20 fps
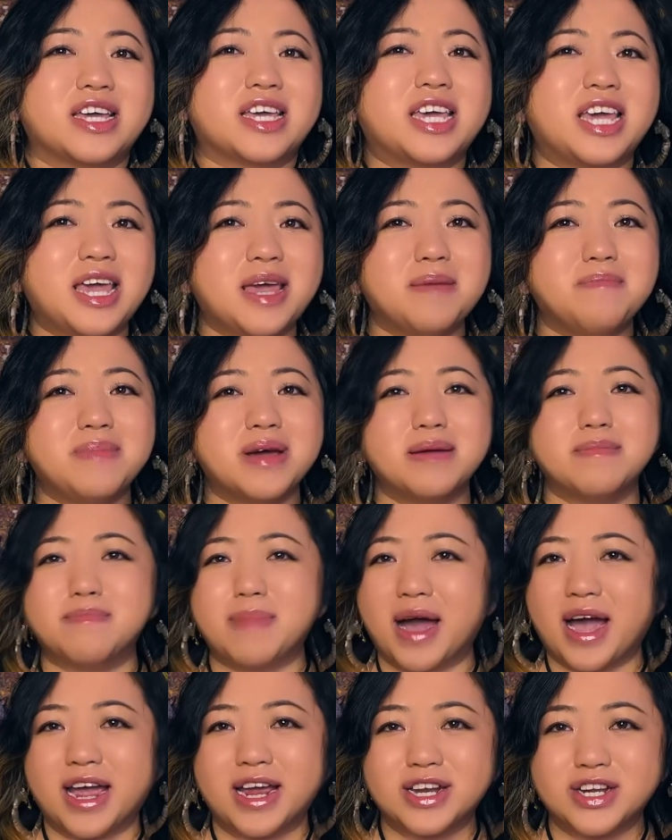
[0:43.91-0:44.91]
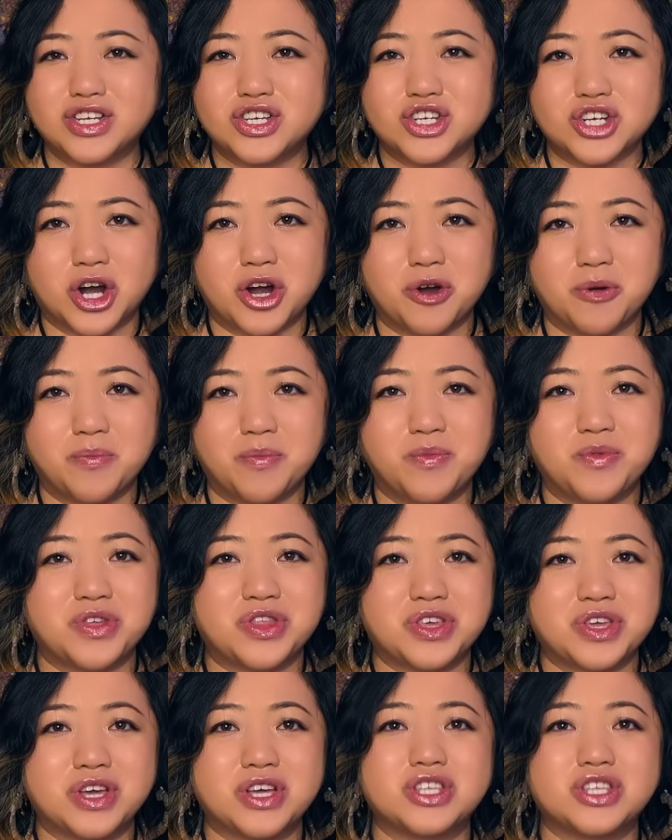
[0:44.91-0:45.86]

keep my mind sharp with